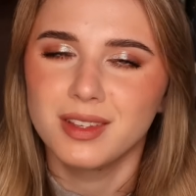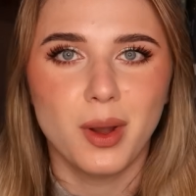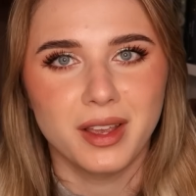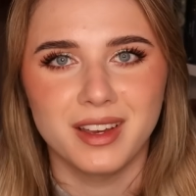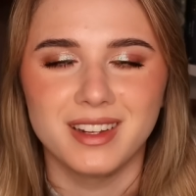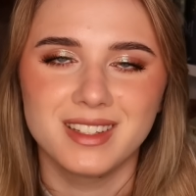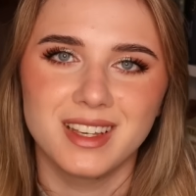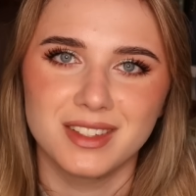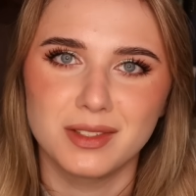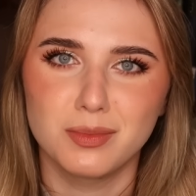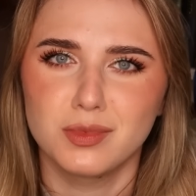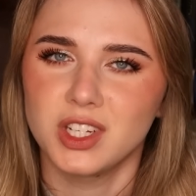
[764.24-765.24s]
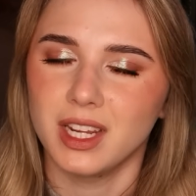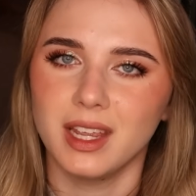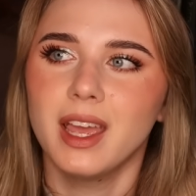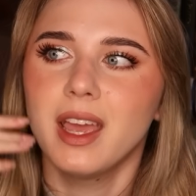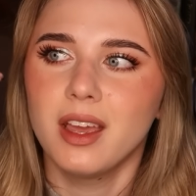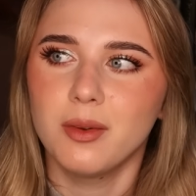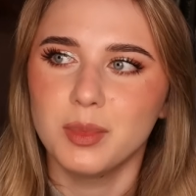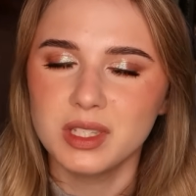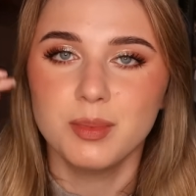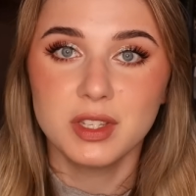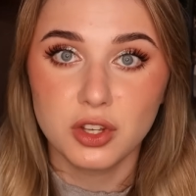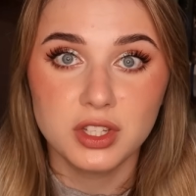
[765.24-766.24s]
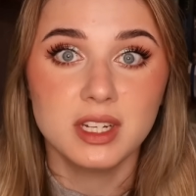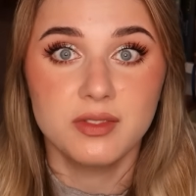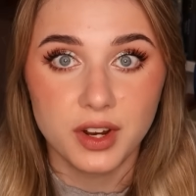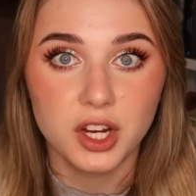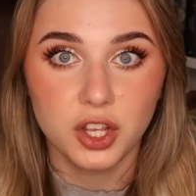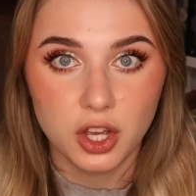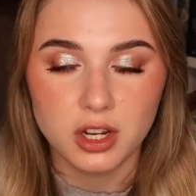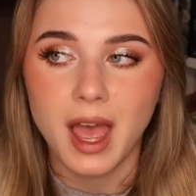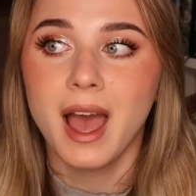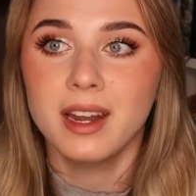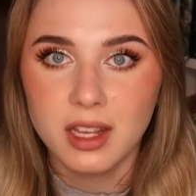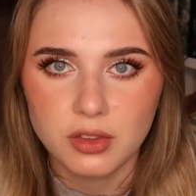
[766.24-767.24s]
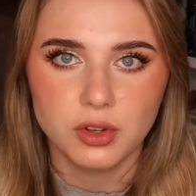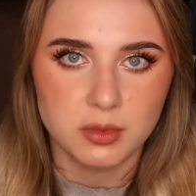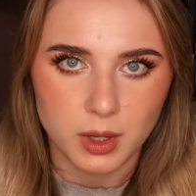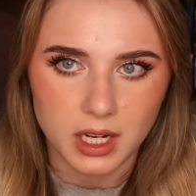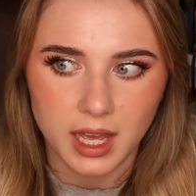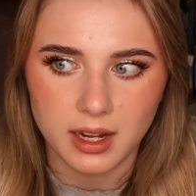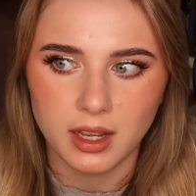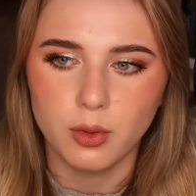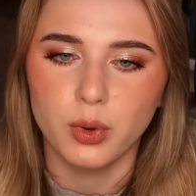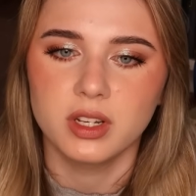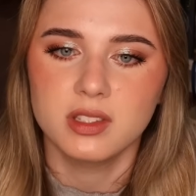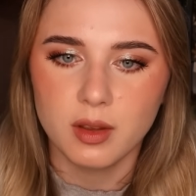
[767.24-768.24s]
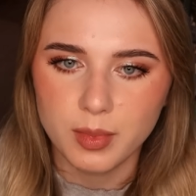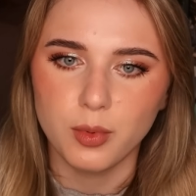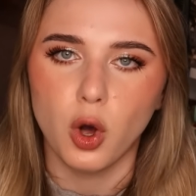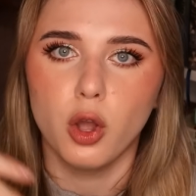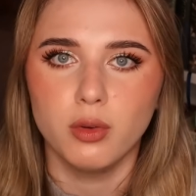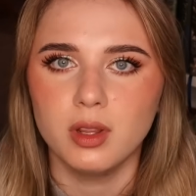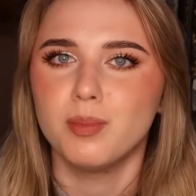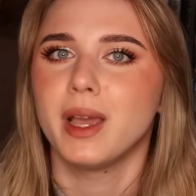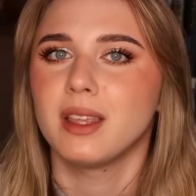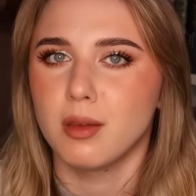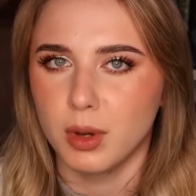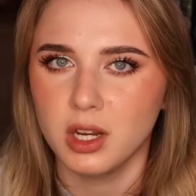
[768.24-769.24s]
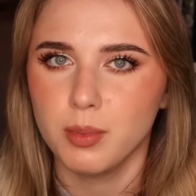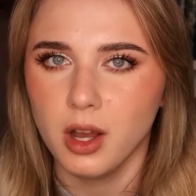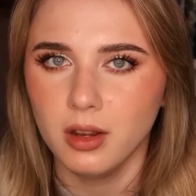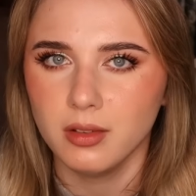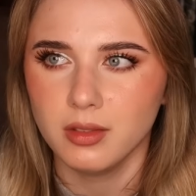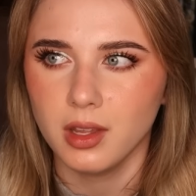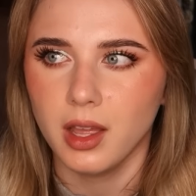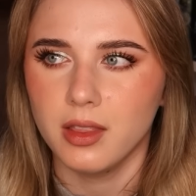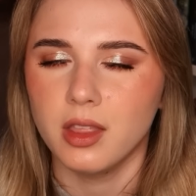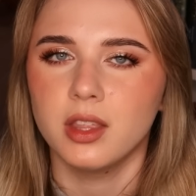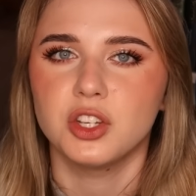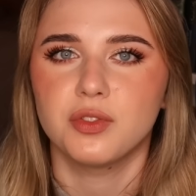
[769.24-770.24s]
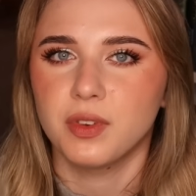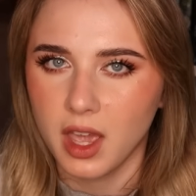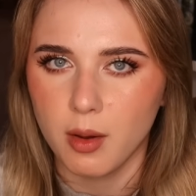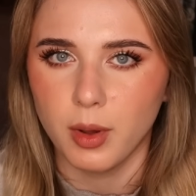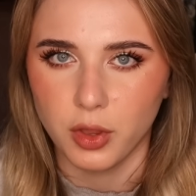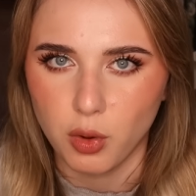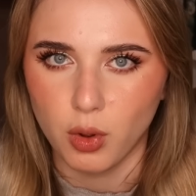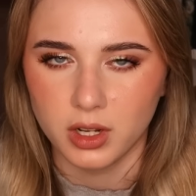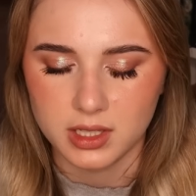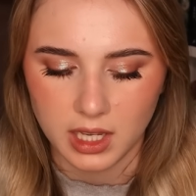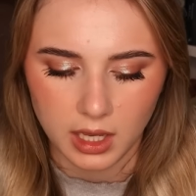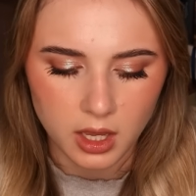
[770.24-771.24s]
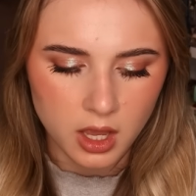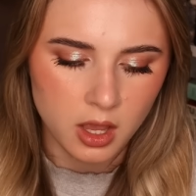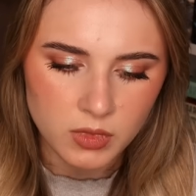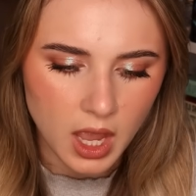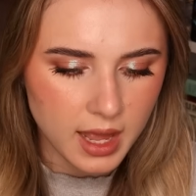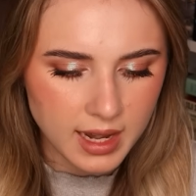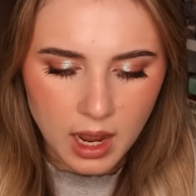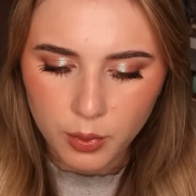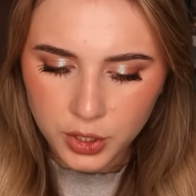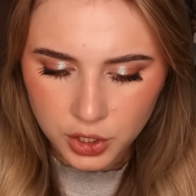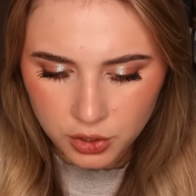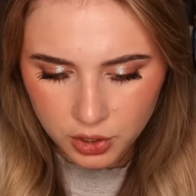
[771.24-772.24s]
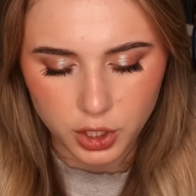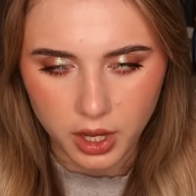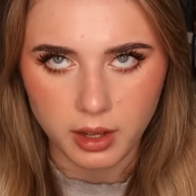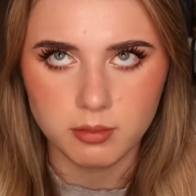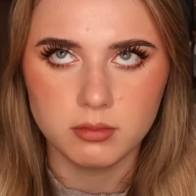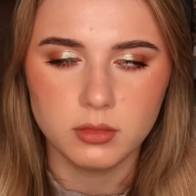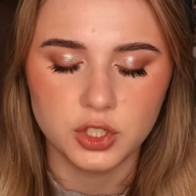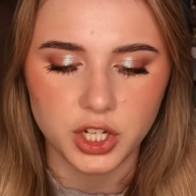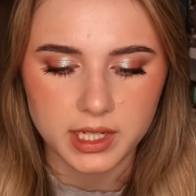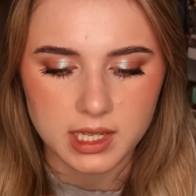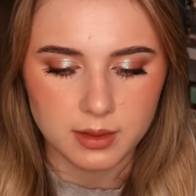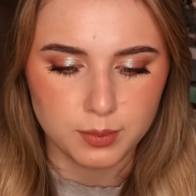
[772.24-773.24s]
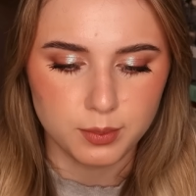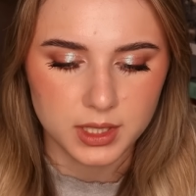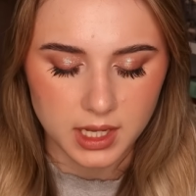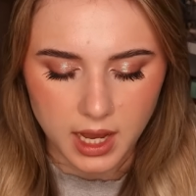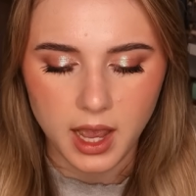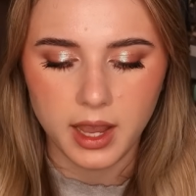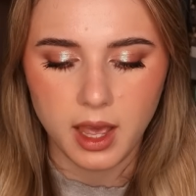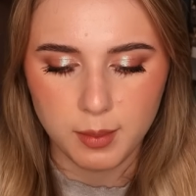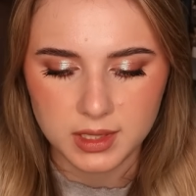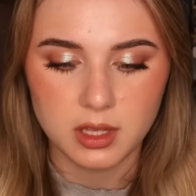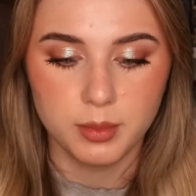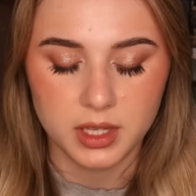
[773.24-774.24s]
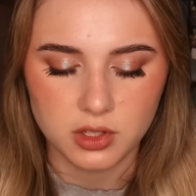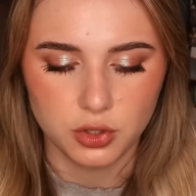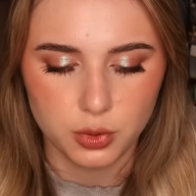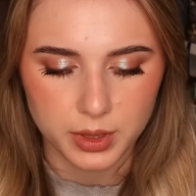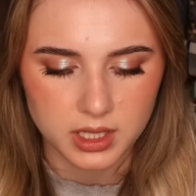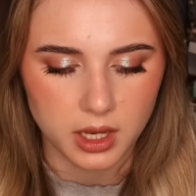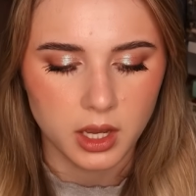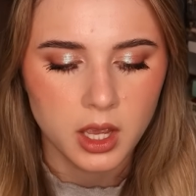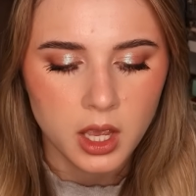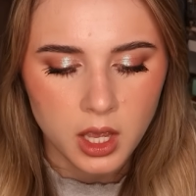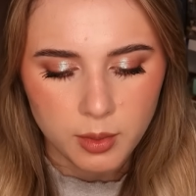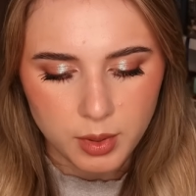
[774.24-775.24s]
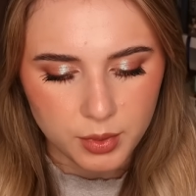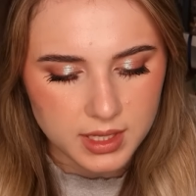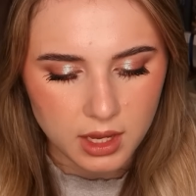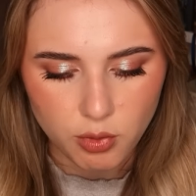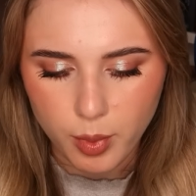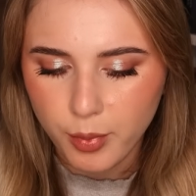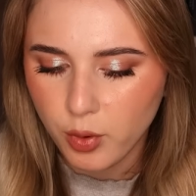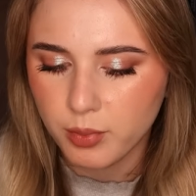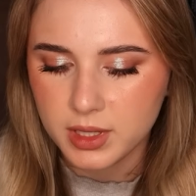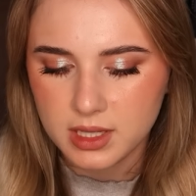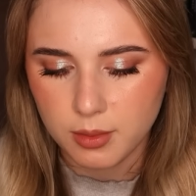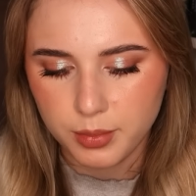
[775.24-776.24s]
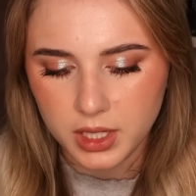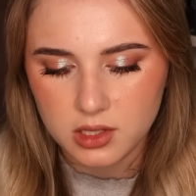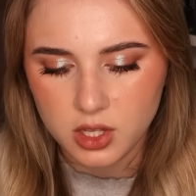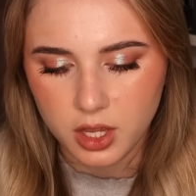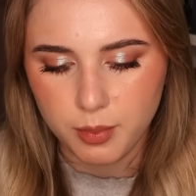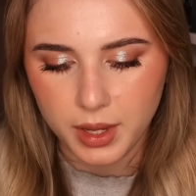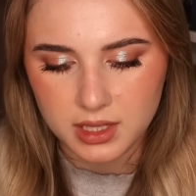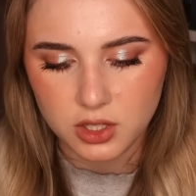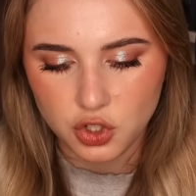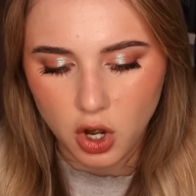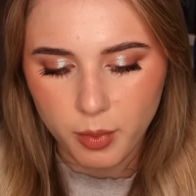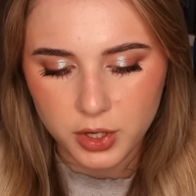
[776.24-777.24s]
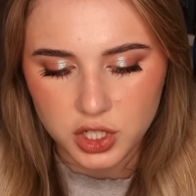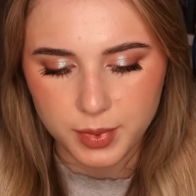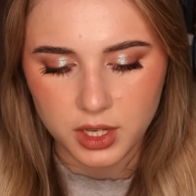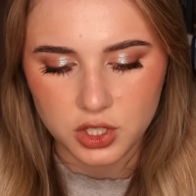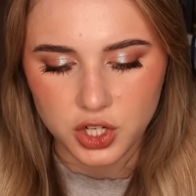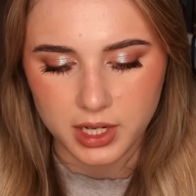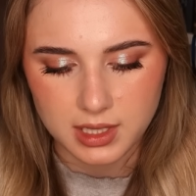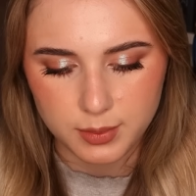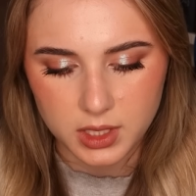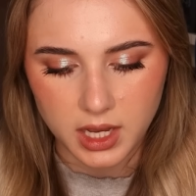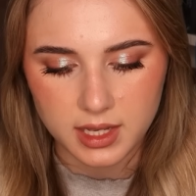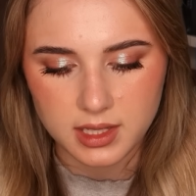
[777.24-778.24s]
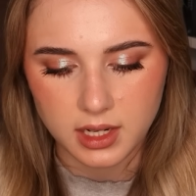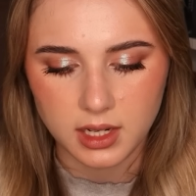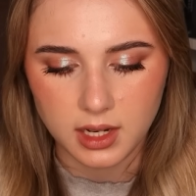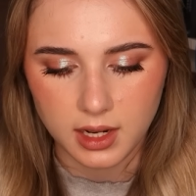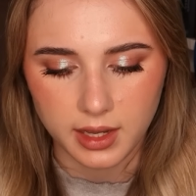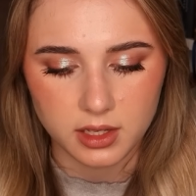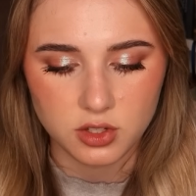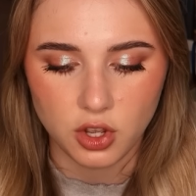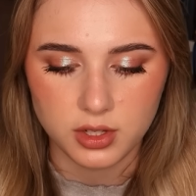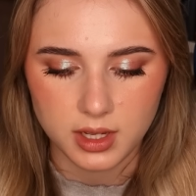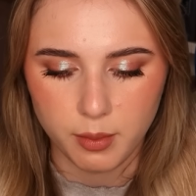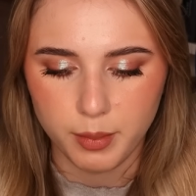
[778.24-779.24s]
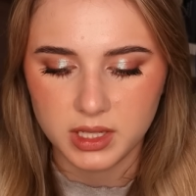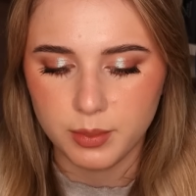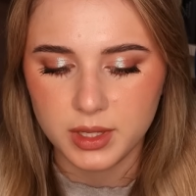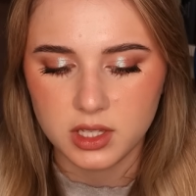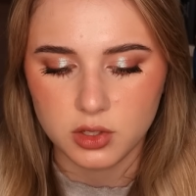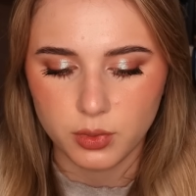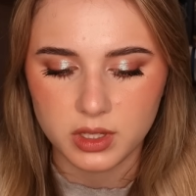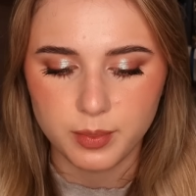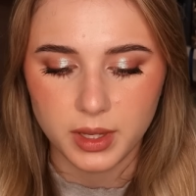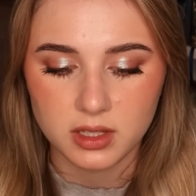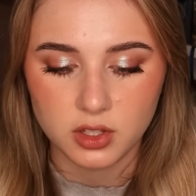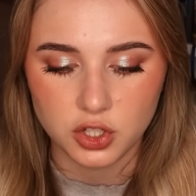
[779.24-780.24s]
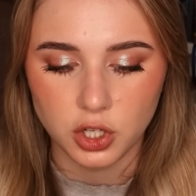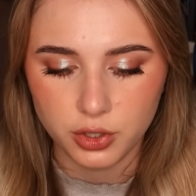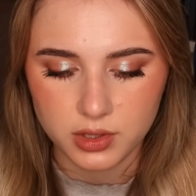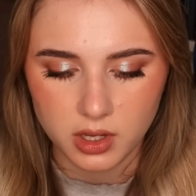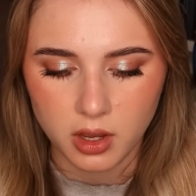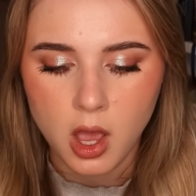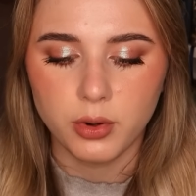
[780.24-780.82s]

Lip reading: Quite good, sounds shady. Mr. Beast's content is very good and he throws money at it, whereas some people only pick the money part and then they just forget about the quality. And now when you look at Jacksepticeye and Mr. Beast on Twitter, people are saying, remember when Mr. Beast started petty drama just because Jacksepticeye said he didn't like his content? Mr. Beast has always been such a loser.